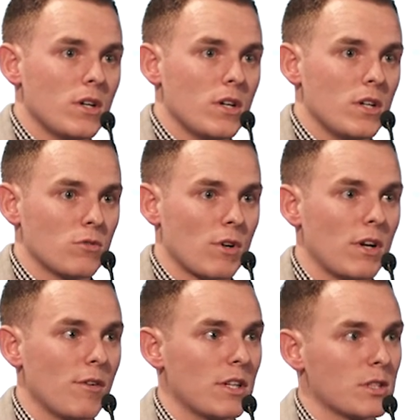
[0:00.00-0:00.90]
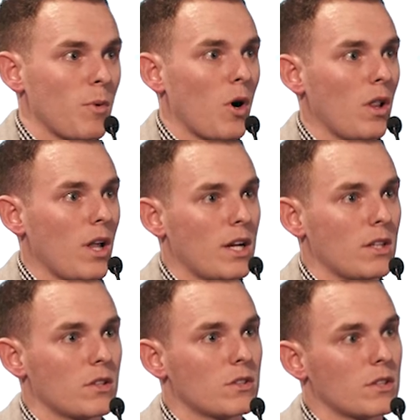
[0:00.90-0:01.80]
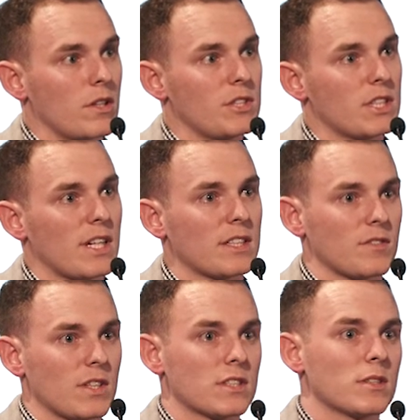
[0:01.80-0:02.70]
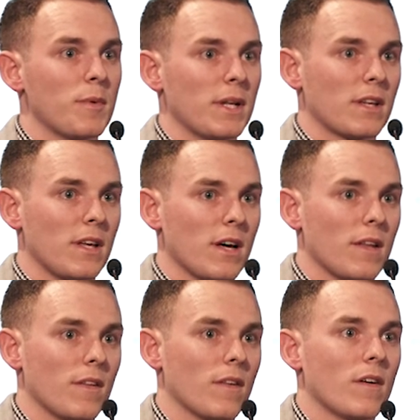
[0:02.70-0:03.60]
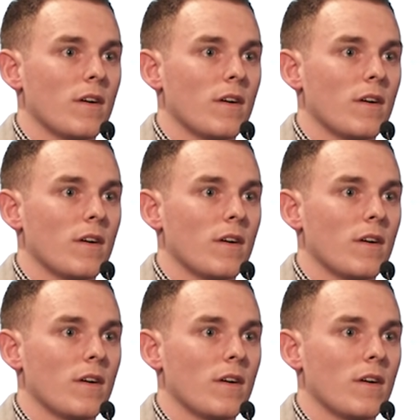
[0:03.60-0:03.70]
is really, really small, and it gives you a sense of the stability and